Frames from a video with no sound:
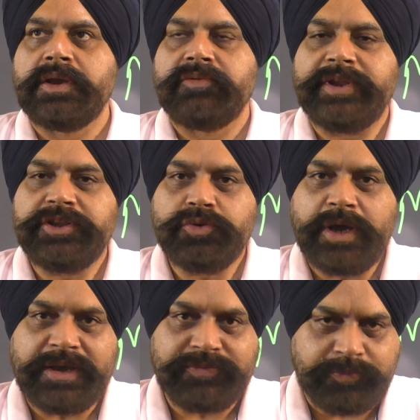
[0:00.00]
When you
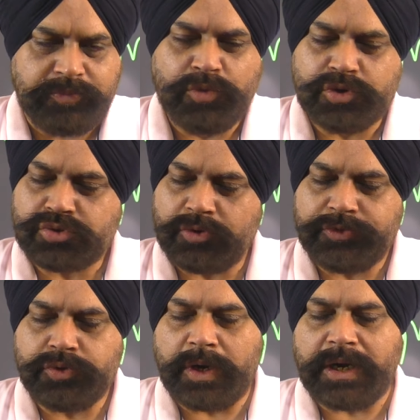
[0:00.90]
have, most of
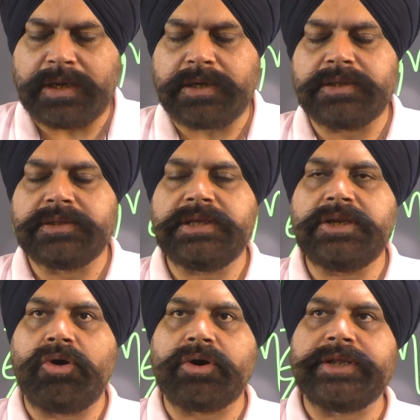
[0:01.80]
you are the
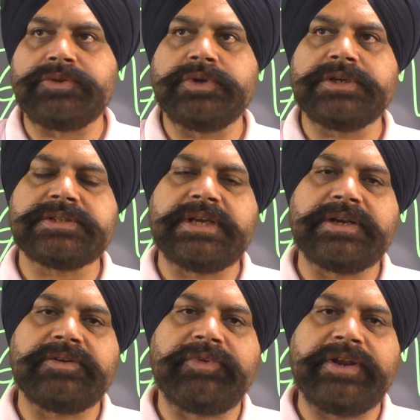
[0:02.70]
law graduates,
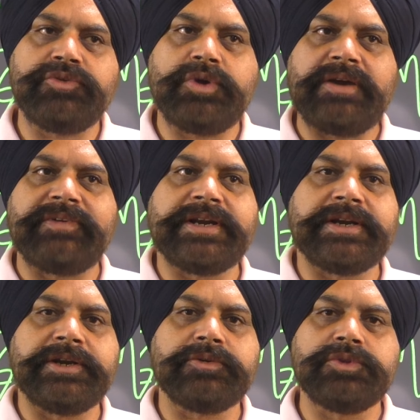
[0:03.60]
and when you have
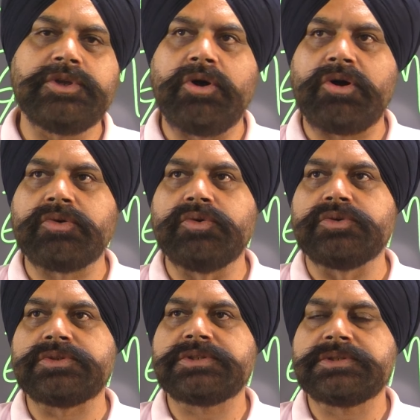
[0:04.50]
entered into the law
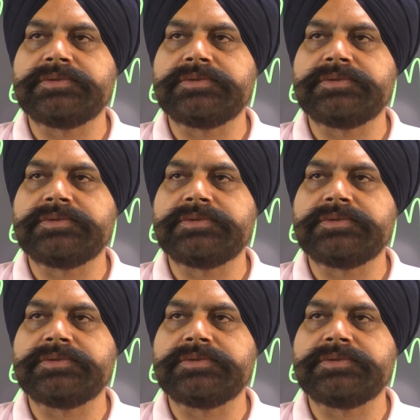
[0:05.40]
course,